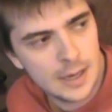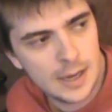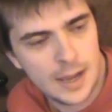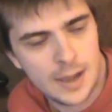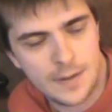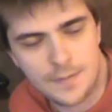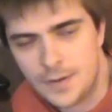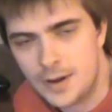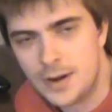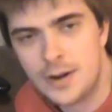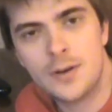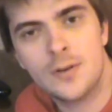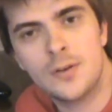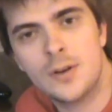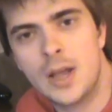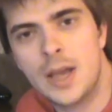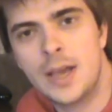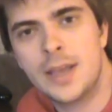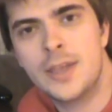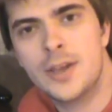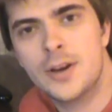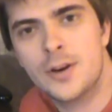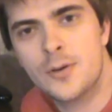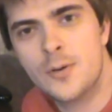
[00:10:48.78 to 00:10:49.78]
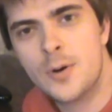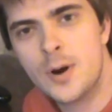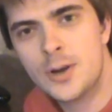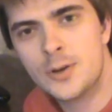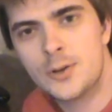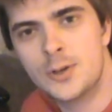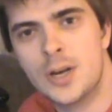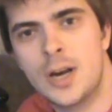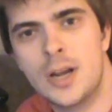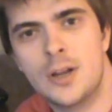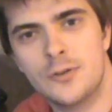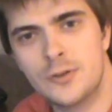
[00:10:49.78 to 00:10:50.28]
If I don't like your
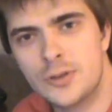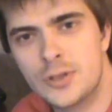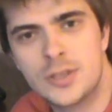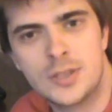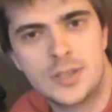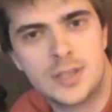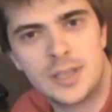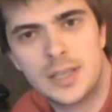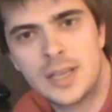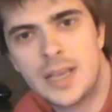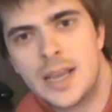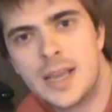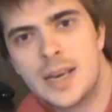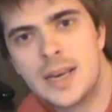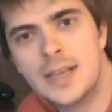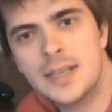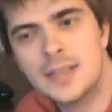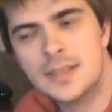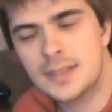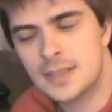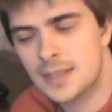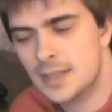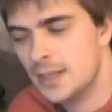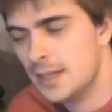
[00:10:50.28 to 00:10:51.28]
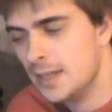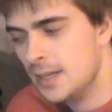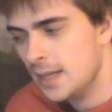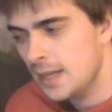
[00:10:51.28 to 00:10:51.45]
question, I'll just delete it.